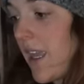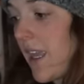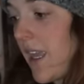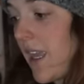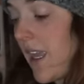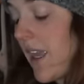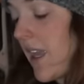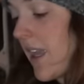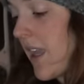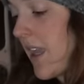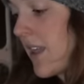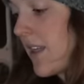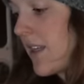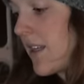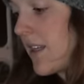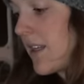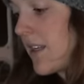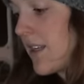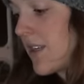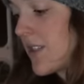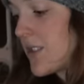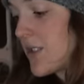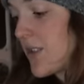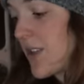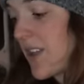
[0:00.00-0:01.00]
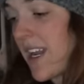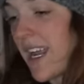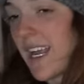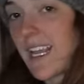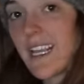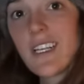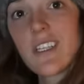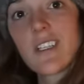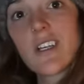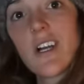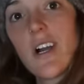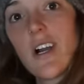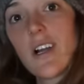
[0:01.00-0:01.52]
and so that I
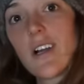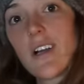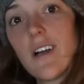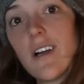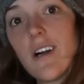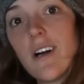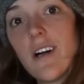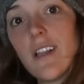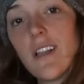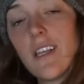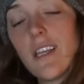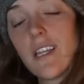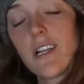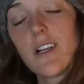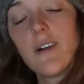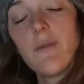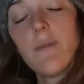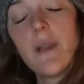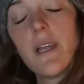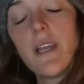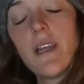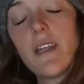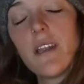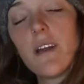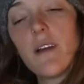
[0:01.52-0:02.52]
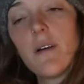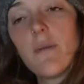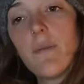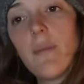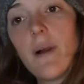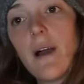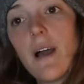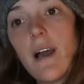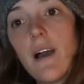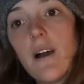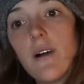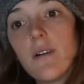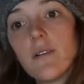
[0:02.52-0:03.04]
can talk a little bit
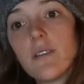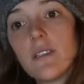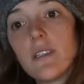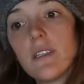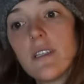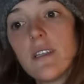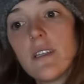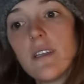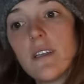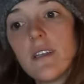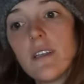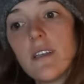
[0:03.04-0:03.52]
about